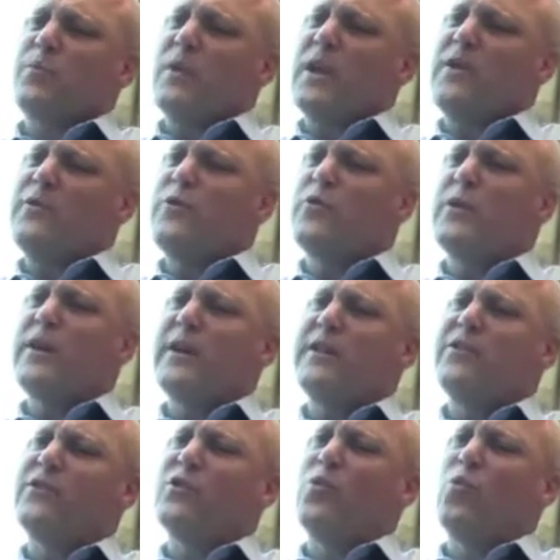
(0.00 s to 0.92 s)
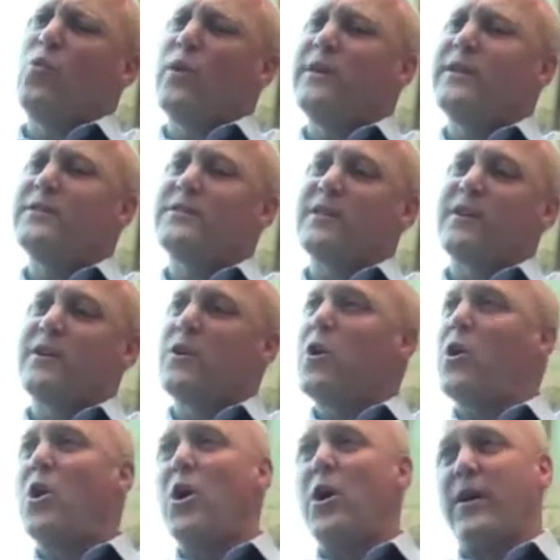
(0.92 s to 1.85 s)
if you get into what is the
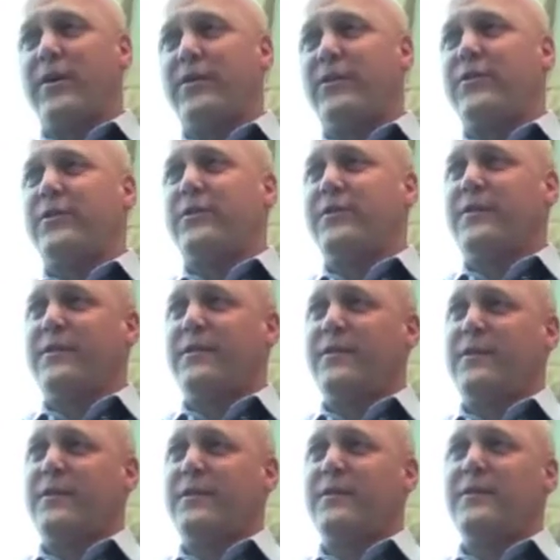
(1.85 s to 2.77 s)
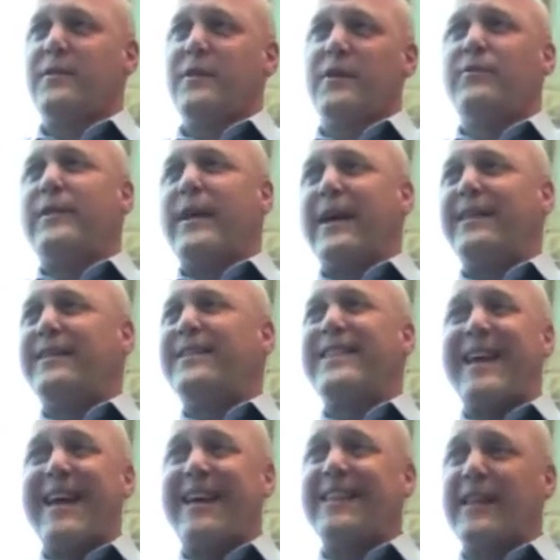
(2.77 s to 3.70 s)
cause of that
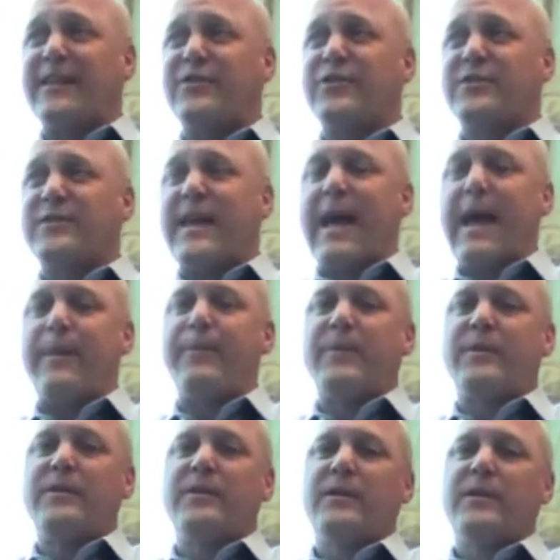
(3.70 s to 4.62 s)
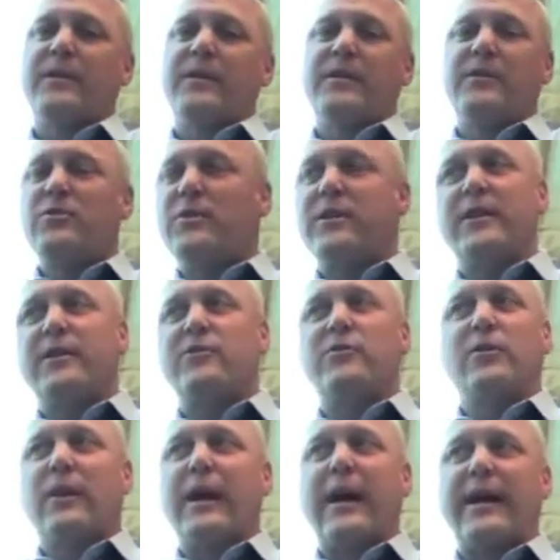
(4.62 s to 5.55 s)
thing that just happened, you get
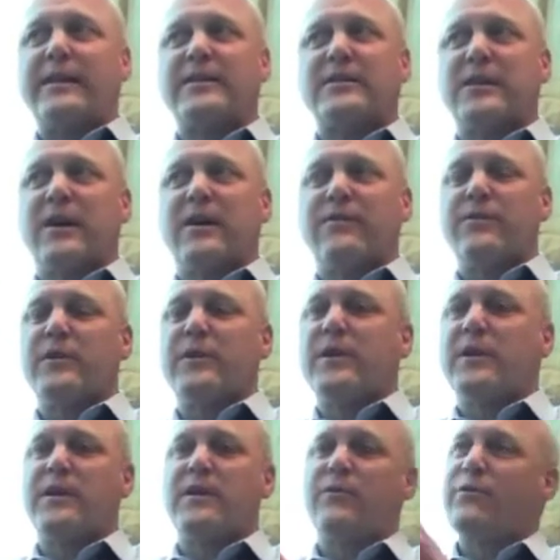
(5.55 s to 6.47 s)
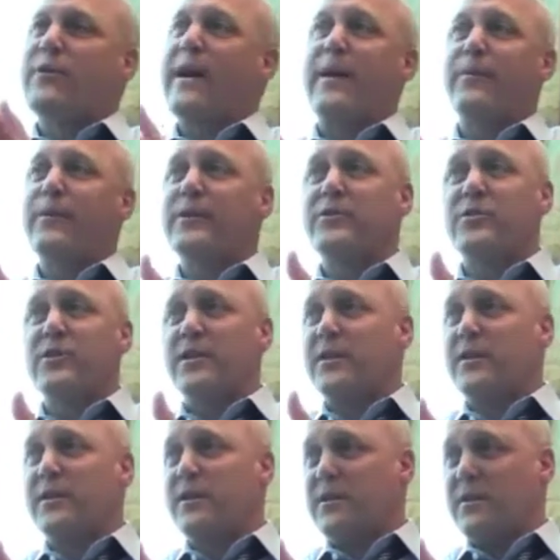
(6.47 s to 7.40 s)
into a lot of stuff. You get into families, you
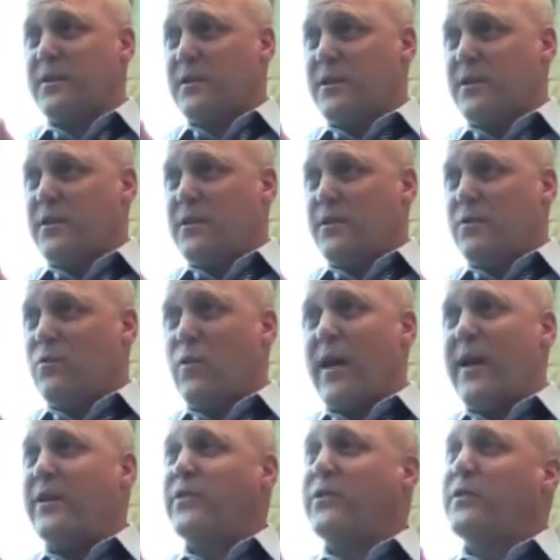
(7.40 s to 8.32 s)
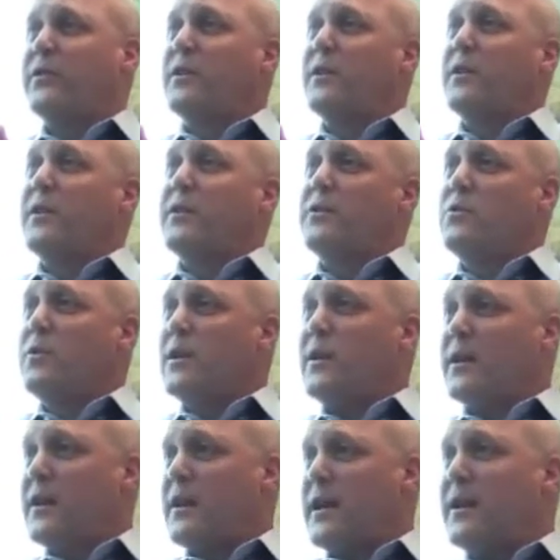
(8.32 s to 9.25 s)
get into race, you
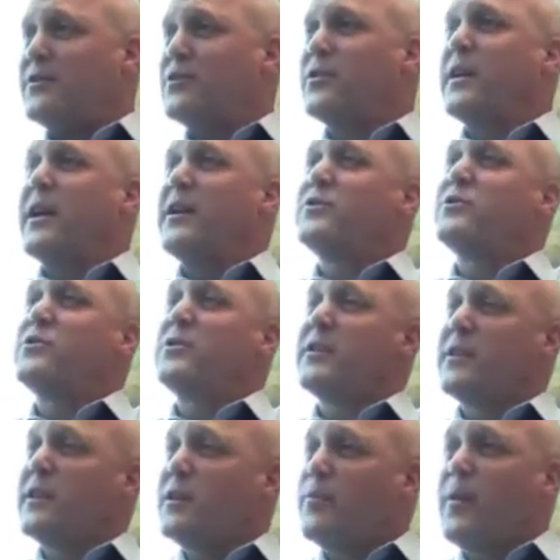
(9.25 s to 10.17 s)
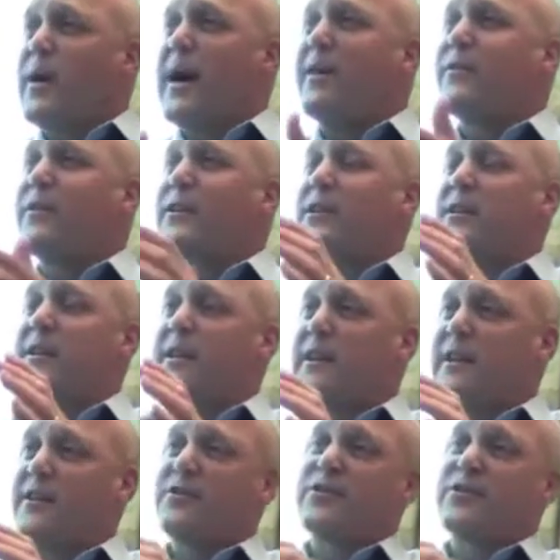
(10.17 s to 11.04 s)
get into education, you get into poverty, you get into